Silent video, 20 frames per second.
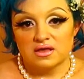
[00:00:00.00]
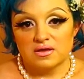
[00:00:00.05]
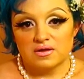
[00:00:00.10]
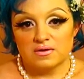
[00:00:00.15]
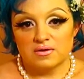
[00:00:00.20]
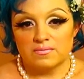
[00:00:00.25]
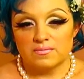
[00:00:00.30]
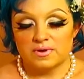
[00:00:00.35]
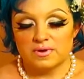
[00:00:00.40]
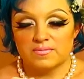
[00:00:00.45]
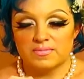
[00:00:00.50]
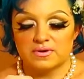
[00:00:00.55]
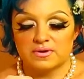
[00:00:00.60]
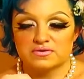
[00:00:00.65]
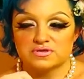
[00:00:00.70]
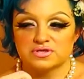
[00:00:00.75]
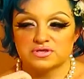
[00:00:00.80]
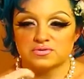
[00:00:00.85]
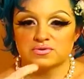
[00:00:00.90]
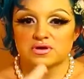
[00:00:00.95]

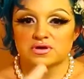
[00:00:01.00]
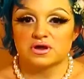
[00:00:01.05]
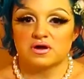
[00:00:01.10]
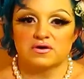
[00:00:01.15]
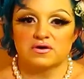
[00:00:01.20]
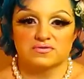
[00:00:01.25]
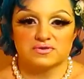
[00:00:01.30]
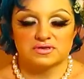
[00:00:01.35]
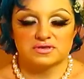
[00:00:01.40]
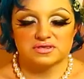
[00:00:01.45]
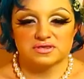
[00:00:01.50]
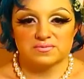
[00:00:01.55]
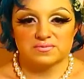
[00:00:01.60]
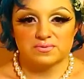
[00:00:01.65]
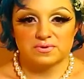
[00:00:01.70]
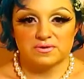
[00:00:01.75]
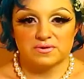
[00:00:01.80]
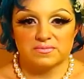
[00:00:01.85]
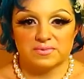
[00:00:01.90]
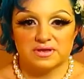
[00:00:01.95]
about doing all these
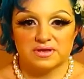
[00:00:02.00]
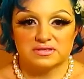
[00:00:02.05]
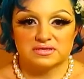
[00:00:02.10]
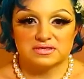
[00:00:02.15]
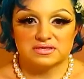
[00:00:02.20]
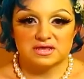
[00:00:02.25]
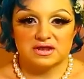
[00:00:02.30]
different events